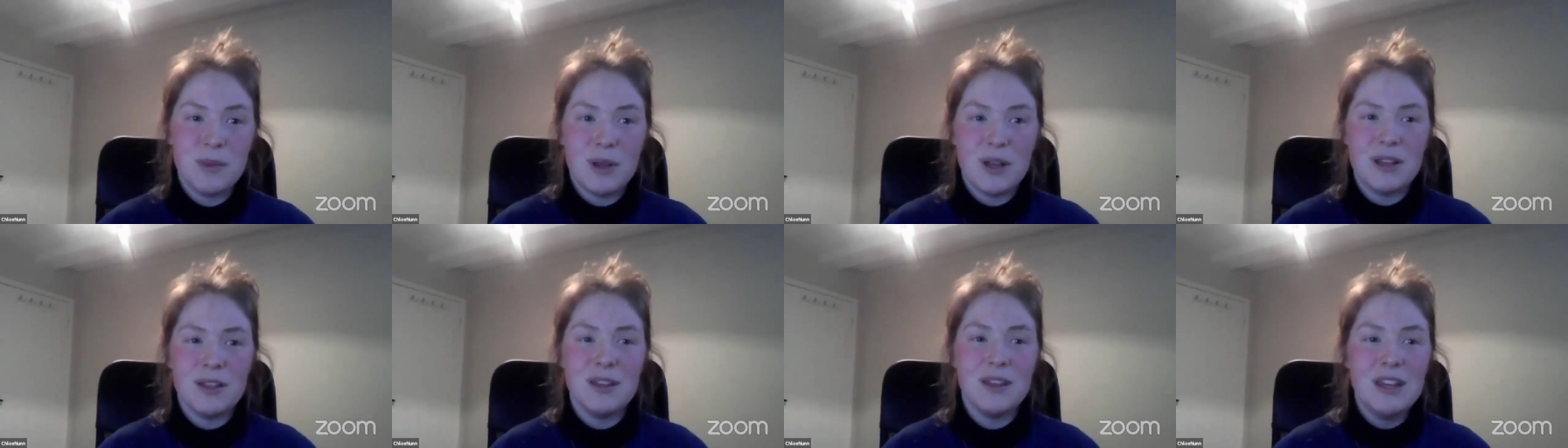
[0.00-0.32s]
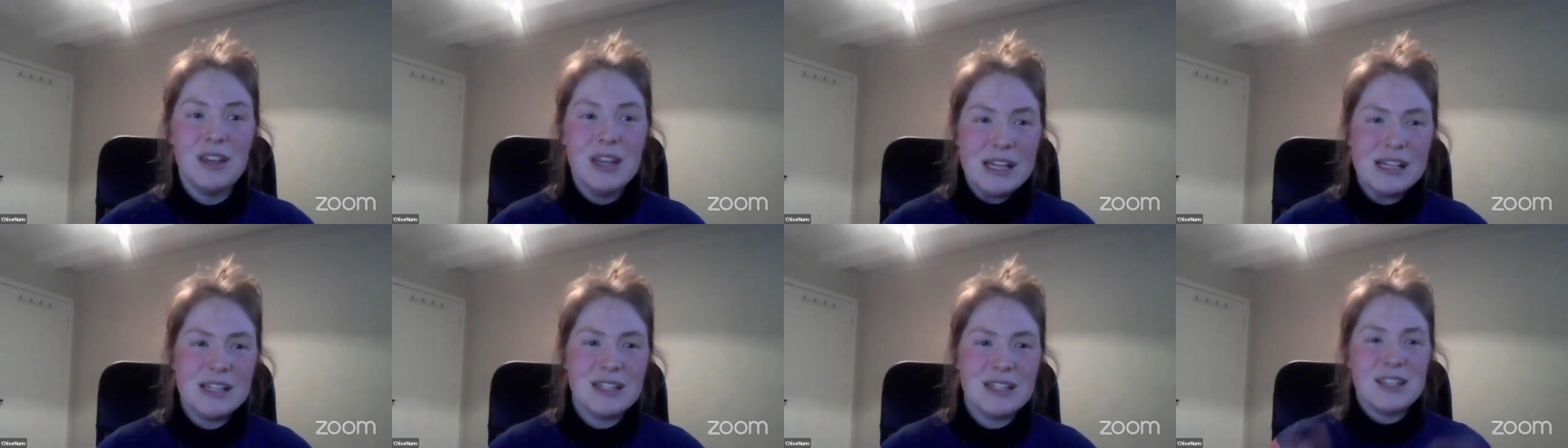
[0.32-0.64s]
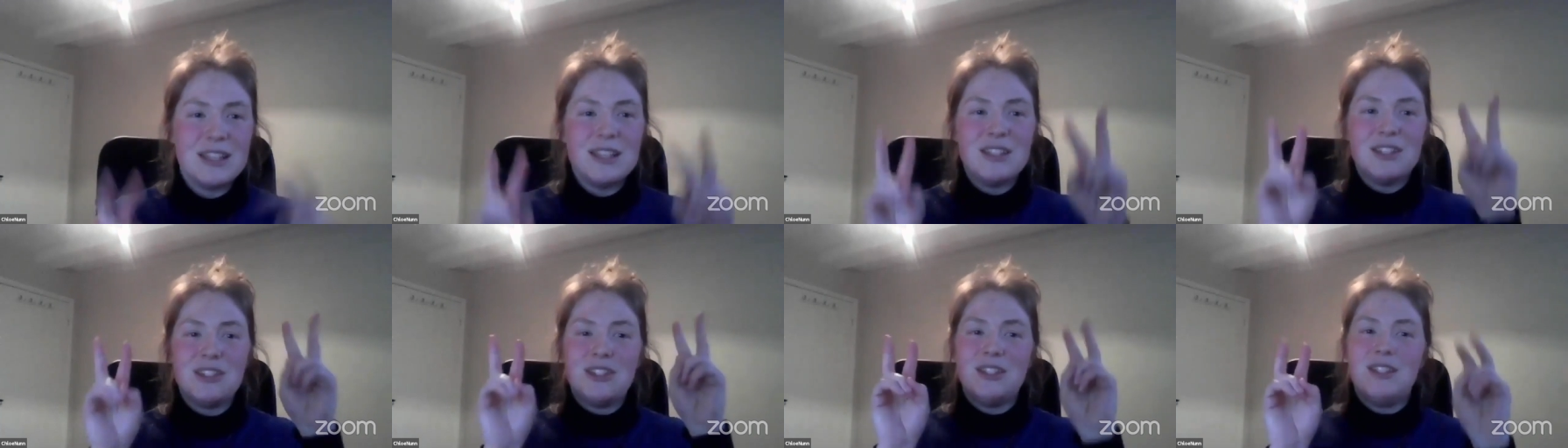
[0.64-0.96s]
by
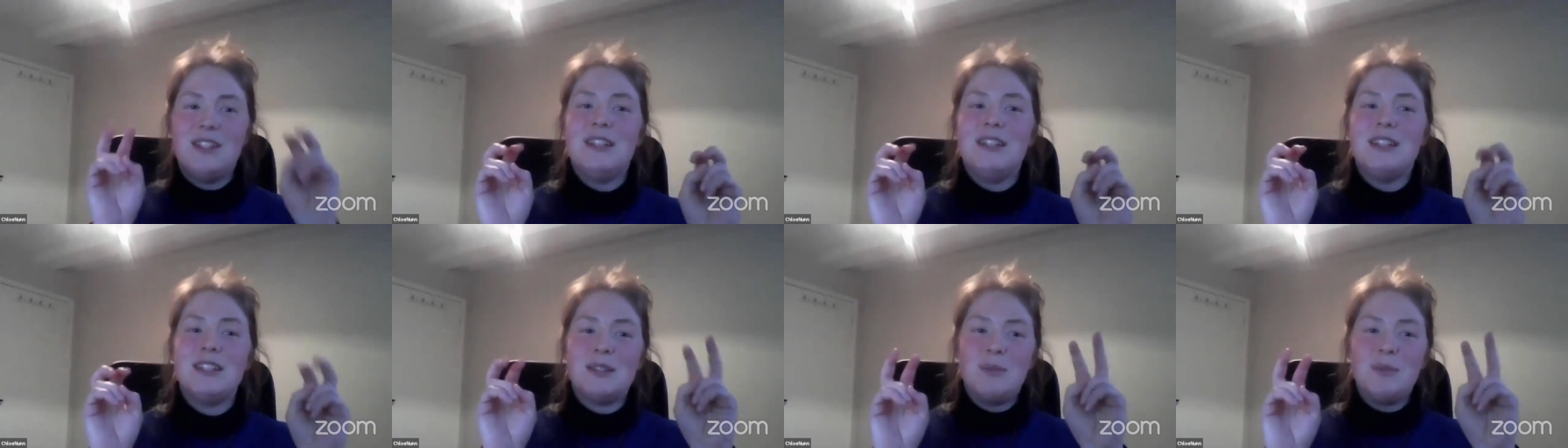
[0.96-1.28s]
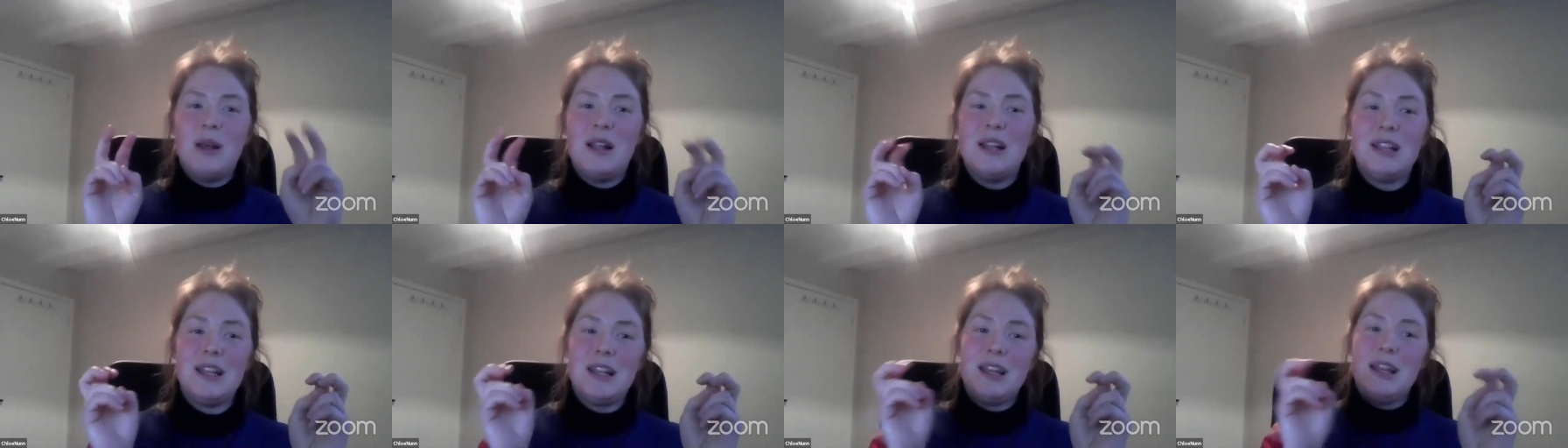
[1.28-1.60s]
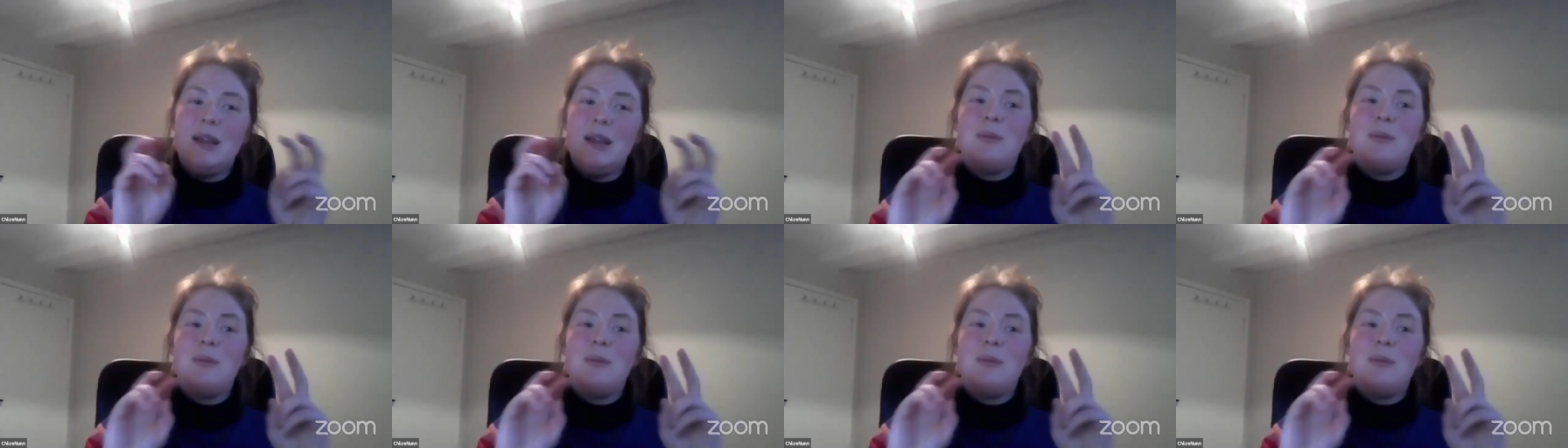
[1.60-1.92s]
essentially
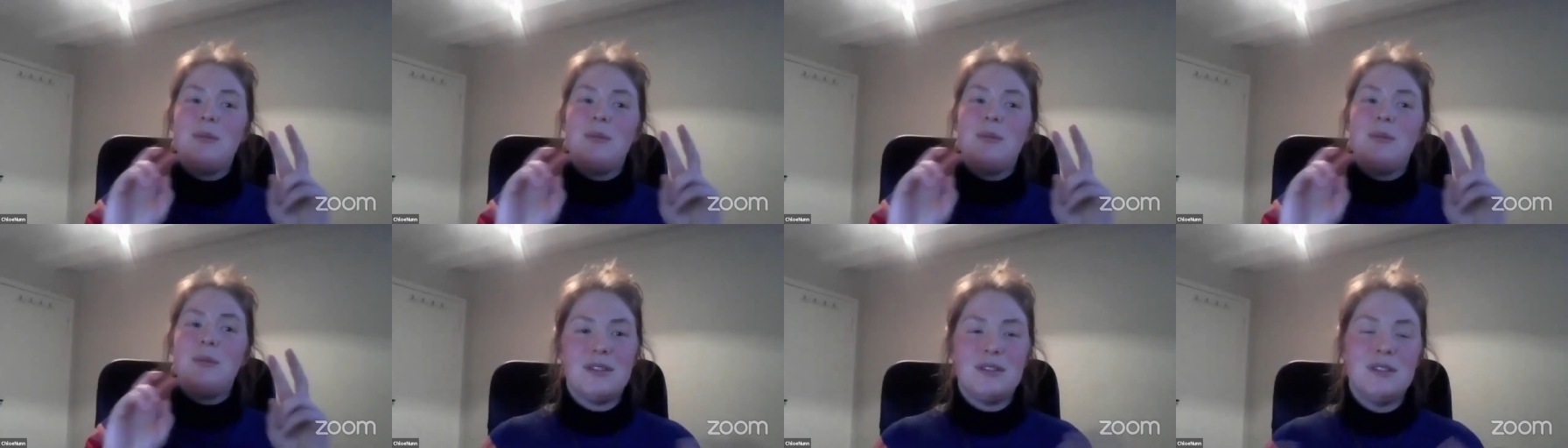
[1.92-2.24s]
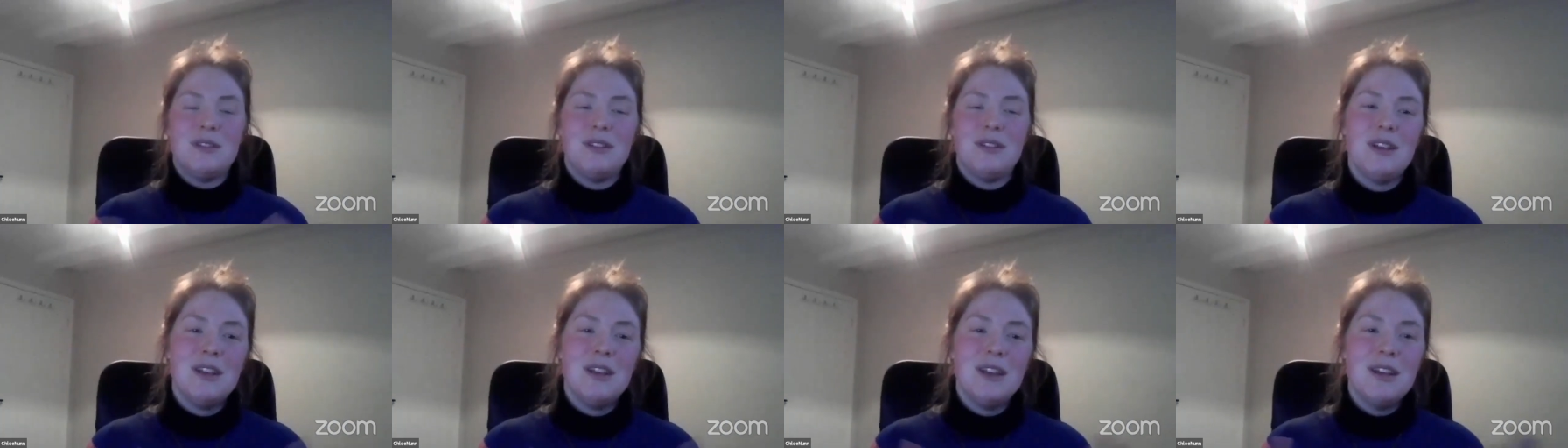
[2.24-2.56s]
smelling it, but it's